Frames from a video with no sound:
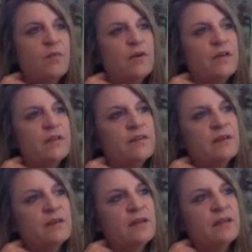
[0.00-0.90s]
with
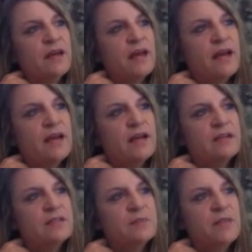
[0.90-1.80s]
the
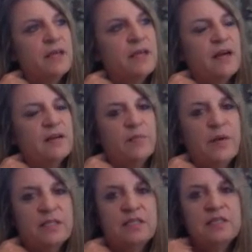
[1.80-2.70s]
heads made out of
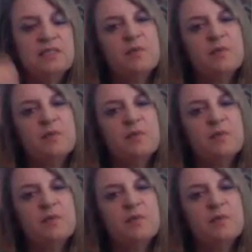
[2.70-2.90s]
buttons,